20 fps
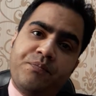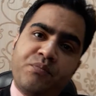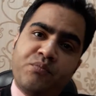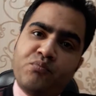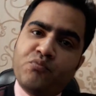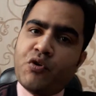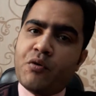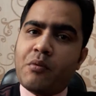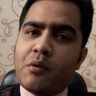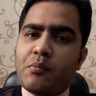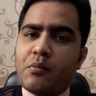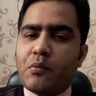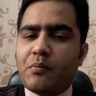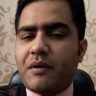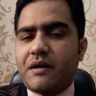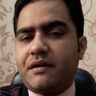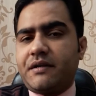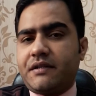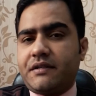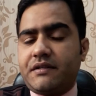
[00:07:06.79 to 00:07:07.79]
movable
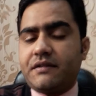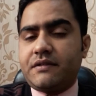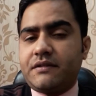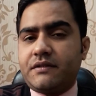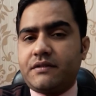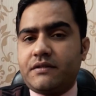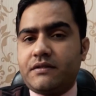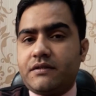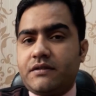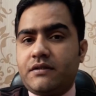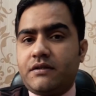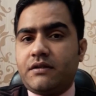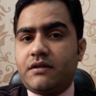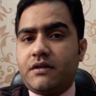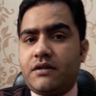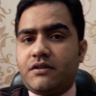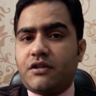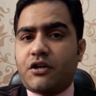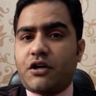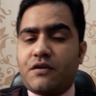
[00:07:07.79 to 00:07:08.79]
property?
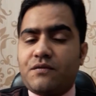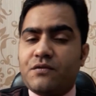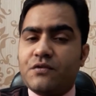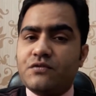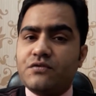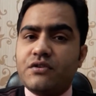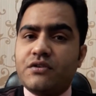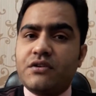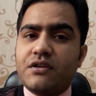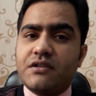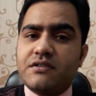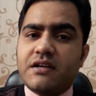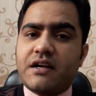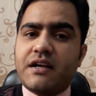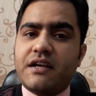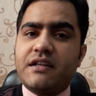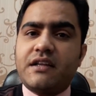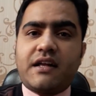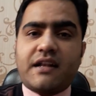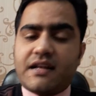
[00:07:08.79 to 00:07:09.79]
The confusion is
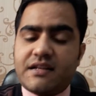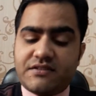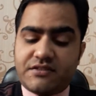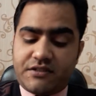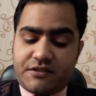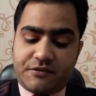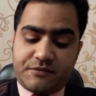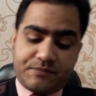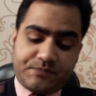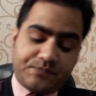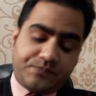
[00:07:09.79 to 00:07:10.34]
again arising.